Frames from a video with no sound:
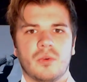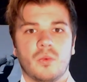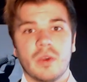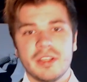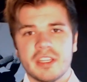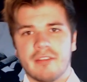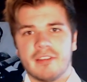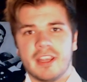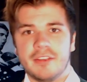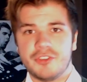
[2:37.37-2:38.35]
When you
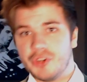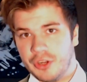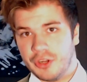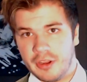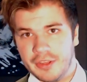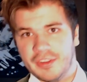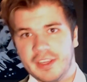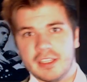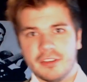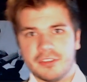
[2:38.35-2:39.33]
navigate your contact
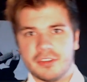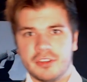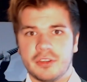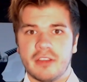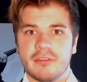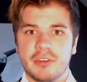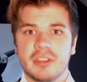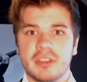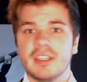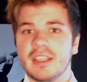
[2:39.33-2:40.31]
list, you can view the
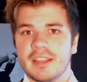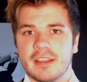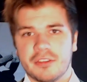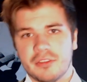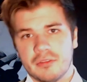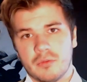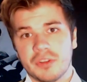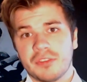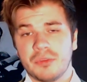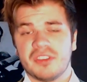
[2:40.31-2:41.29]
details of one
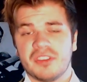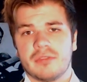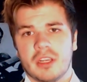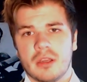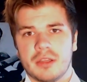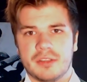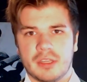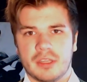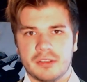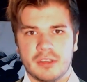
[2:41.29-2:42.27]
specific contact,